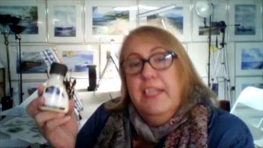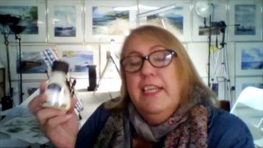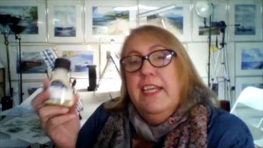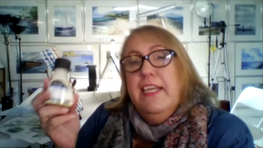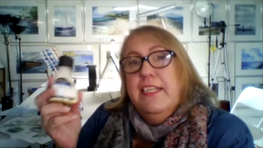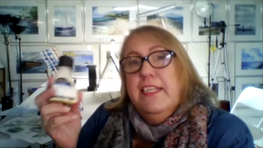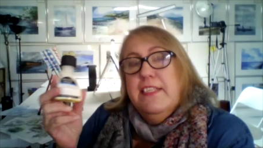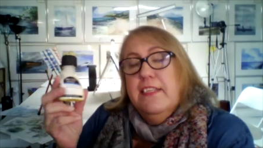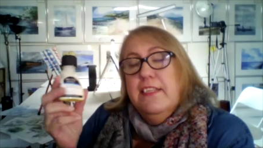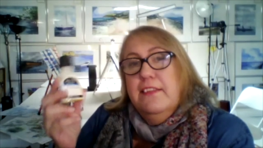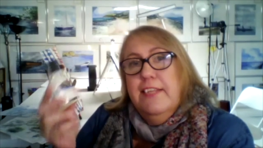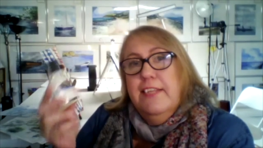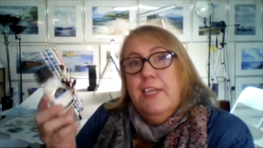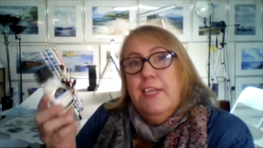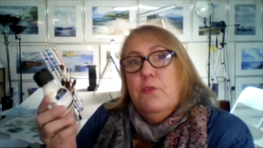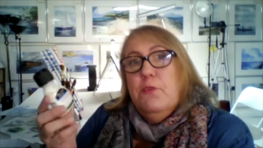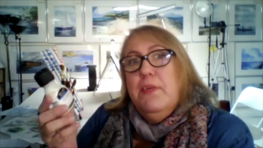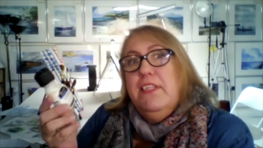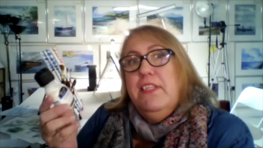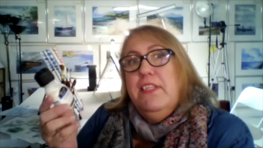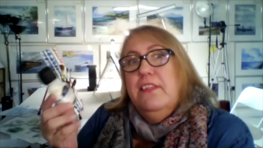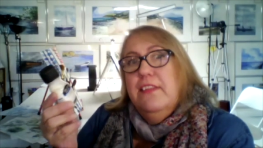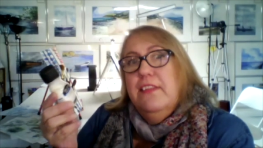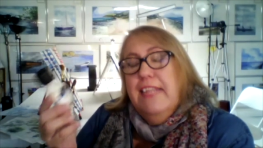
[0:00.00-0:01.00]
It's a liquid
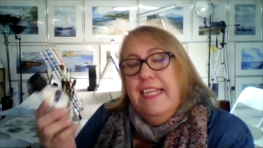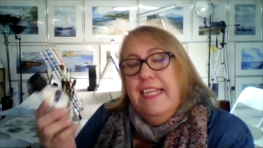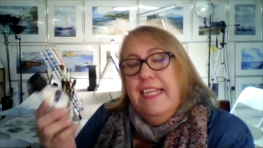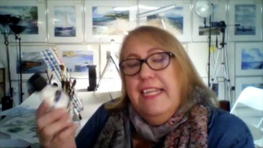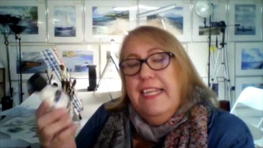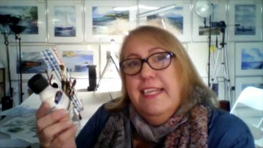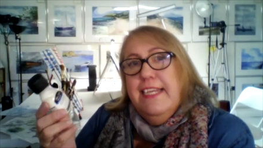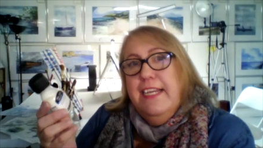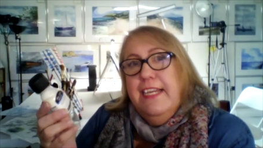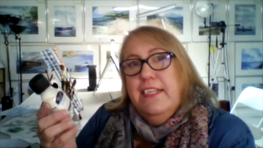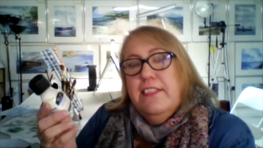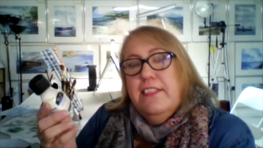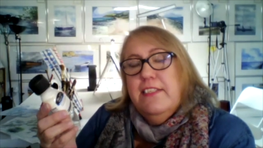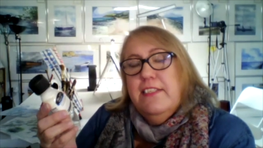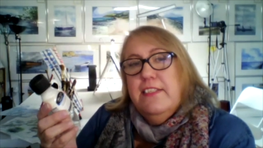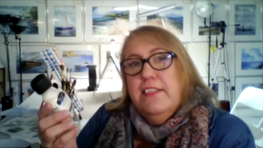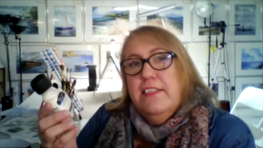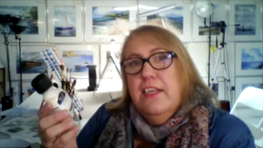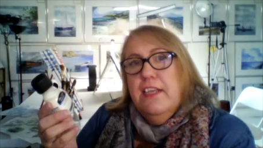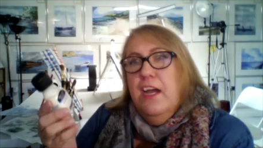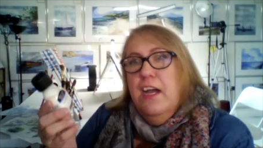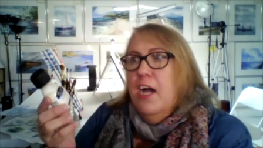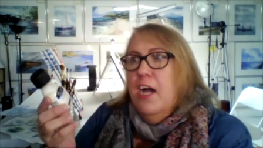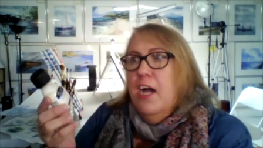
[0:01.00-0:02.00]
latex.
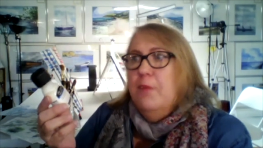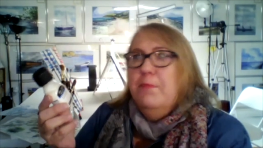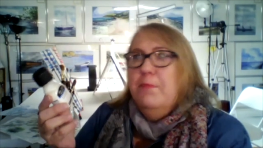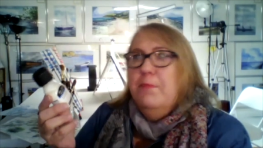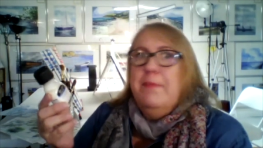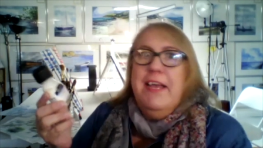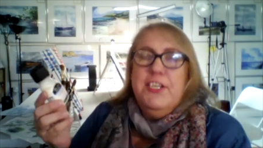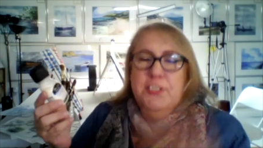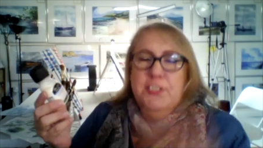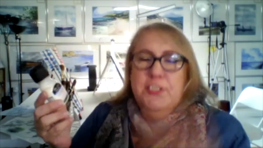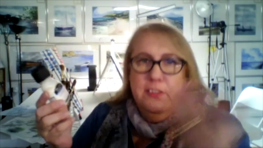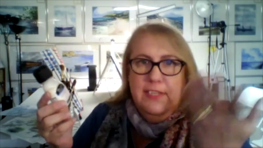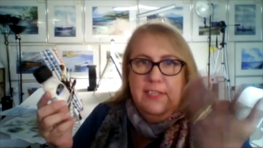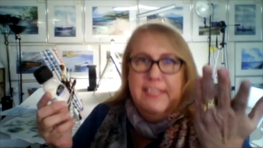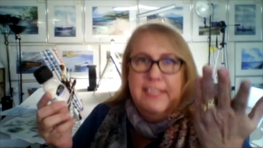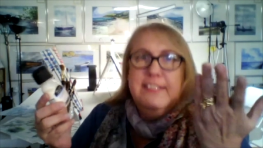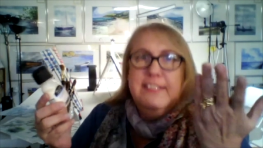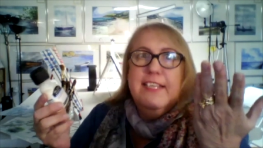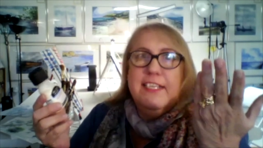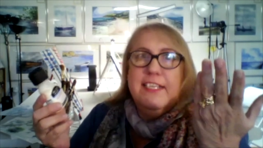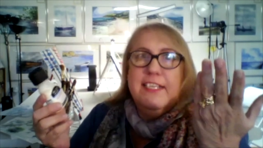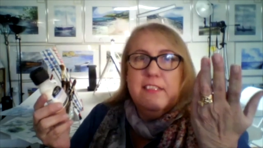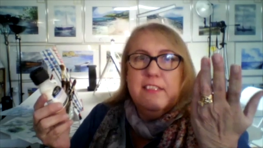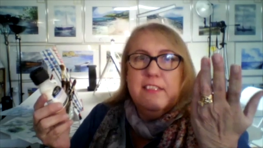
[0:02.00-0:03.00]
Um, yeah, imagine
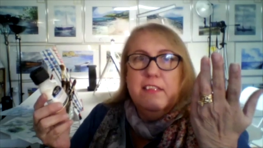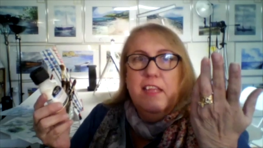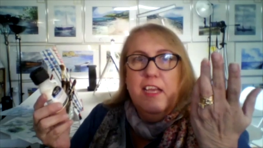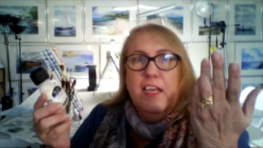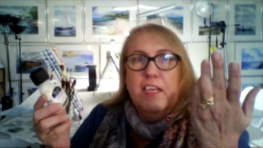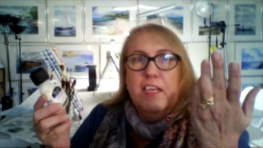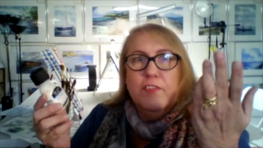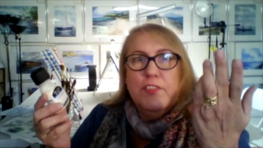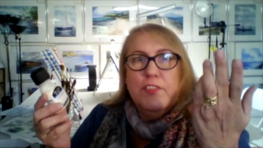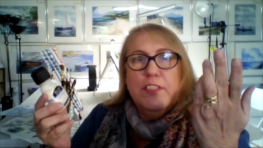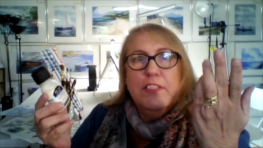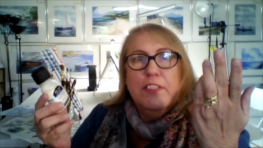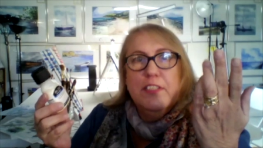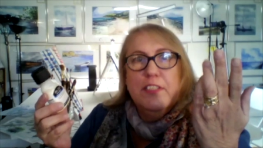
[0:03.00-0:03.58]
latex gloves.